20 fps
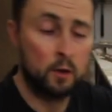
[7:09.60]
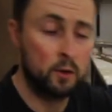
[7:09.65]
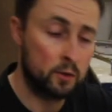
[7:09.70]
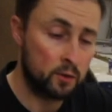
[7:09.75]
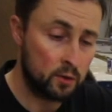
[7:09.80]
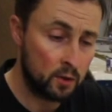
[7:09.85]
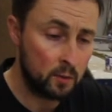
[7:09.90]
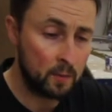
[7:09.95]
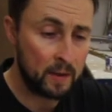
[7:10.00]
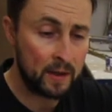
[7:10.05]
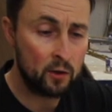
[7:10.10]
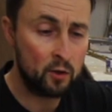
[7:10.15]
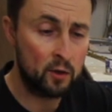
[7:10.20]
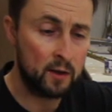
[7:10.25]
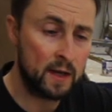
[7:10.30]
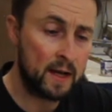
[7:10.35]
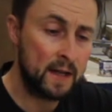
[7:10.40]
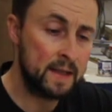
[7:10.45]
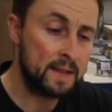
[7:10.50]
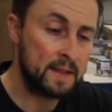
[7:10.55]
So here we
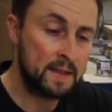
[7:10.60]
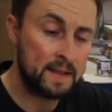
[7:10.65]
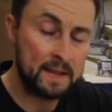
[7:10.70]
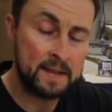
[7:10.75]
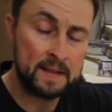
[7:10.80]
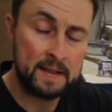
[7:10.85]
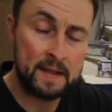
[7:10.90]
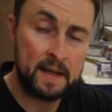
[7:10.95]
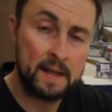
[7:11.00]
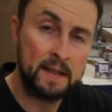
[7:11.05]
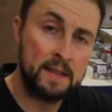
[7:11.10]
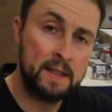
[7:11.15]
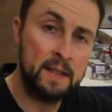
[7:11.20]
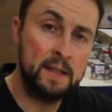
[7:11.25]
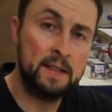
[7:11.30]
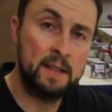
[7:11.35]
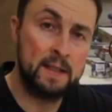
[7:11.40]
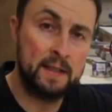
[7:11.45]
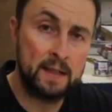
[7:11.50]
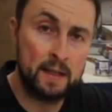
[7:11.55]
go guys, this is a nice
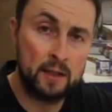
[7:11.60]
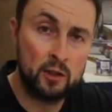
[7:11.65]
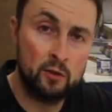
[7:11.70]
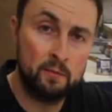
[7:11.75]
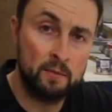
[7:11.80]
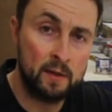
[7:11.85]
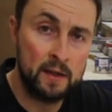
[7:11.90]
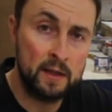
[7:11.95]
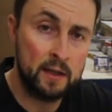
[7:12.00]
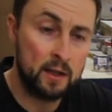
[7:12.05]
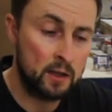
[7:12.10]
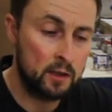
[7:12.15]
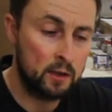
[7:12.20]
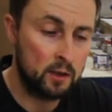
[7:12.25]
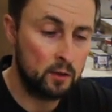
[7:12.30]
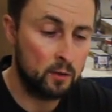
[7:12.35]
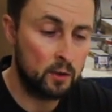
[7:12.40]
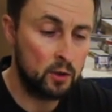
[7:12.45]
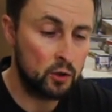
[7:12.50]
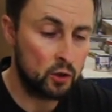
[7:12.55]
easy setup that you can
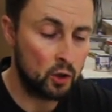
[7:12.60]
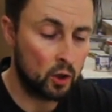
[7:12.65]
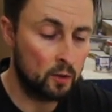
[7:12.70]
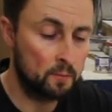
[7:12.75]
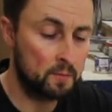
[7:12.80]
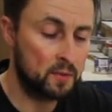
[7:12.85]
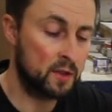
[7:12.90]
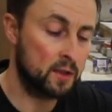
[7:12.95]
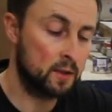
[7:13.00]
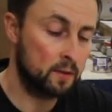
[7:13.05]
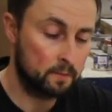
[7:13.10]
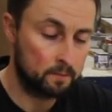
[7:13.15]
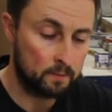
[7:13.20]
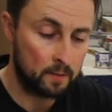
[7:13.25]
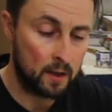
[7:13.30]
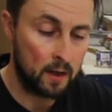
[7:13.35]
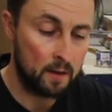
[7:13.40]
do on jobs.